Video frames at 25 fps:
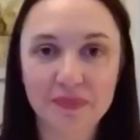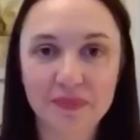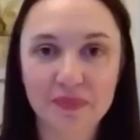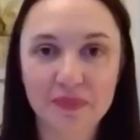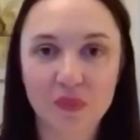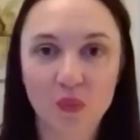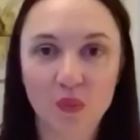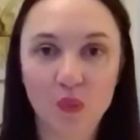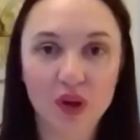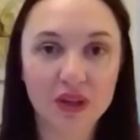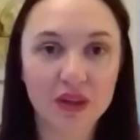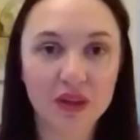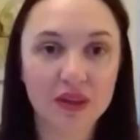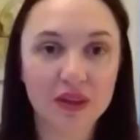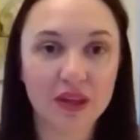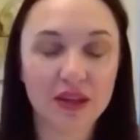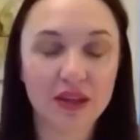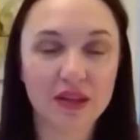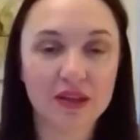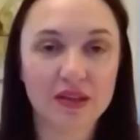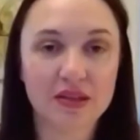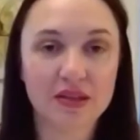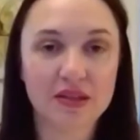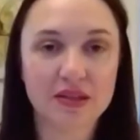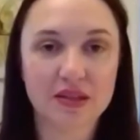one
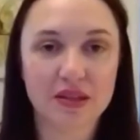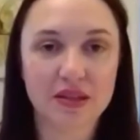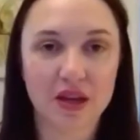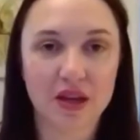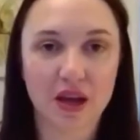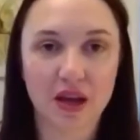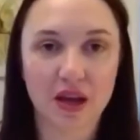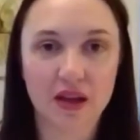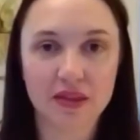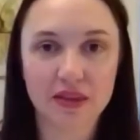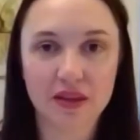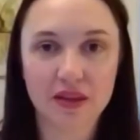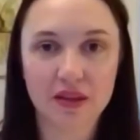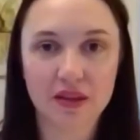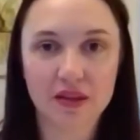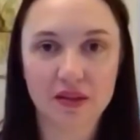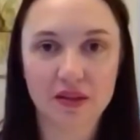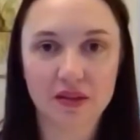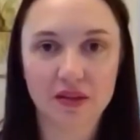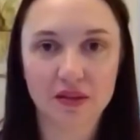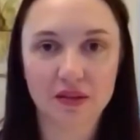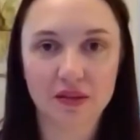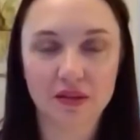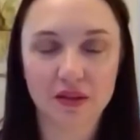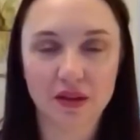thing is, I think
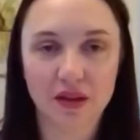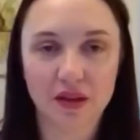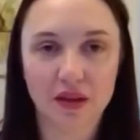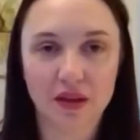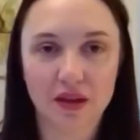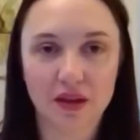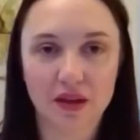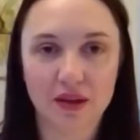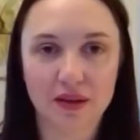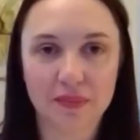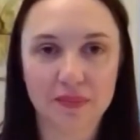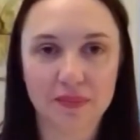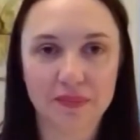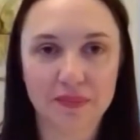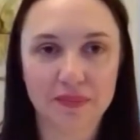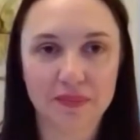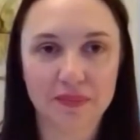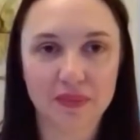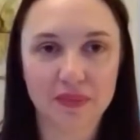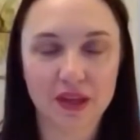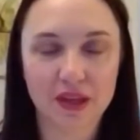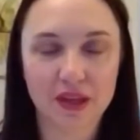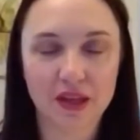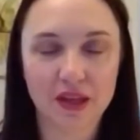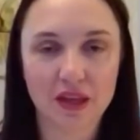
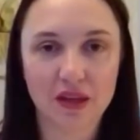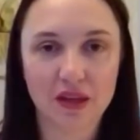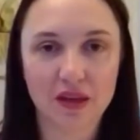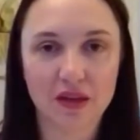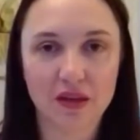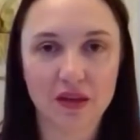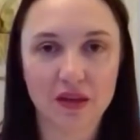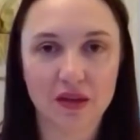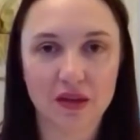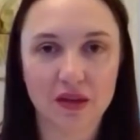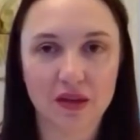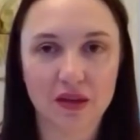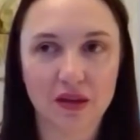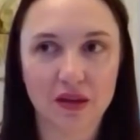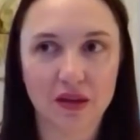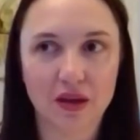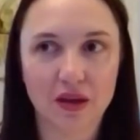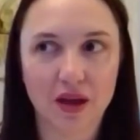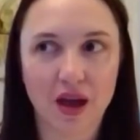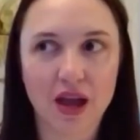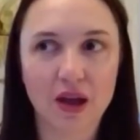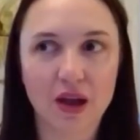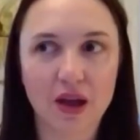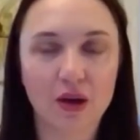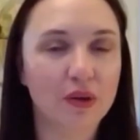
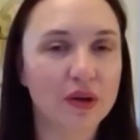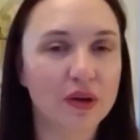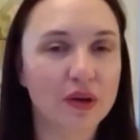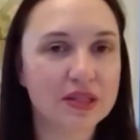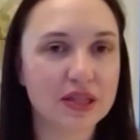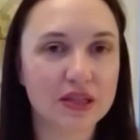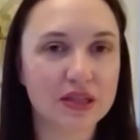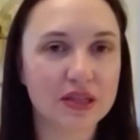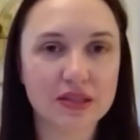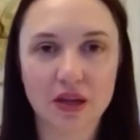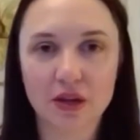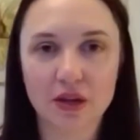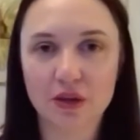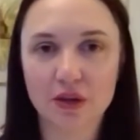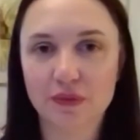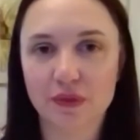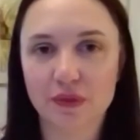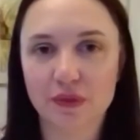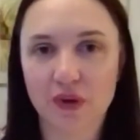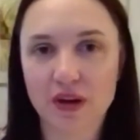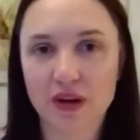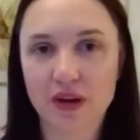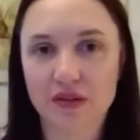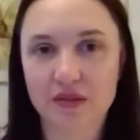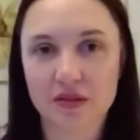I always say tell a
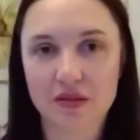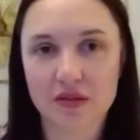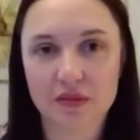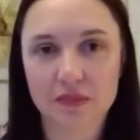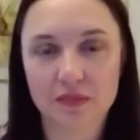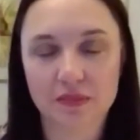friend,